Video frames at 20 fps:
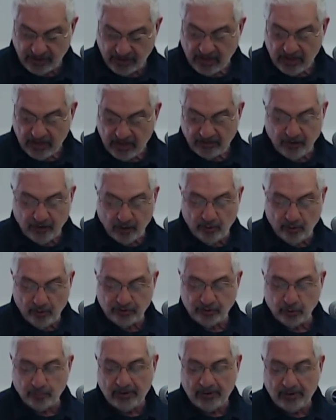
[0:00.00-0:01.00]
Those
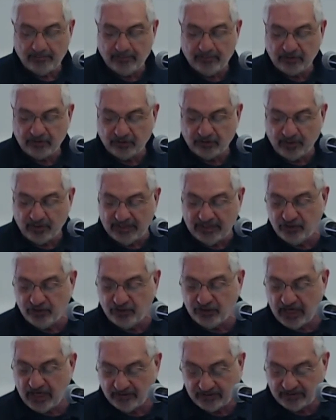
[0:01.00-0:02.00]
who perpetrated
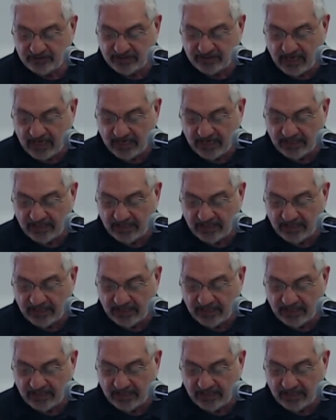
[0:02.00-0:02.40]
genocide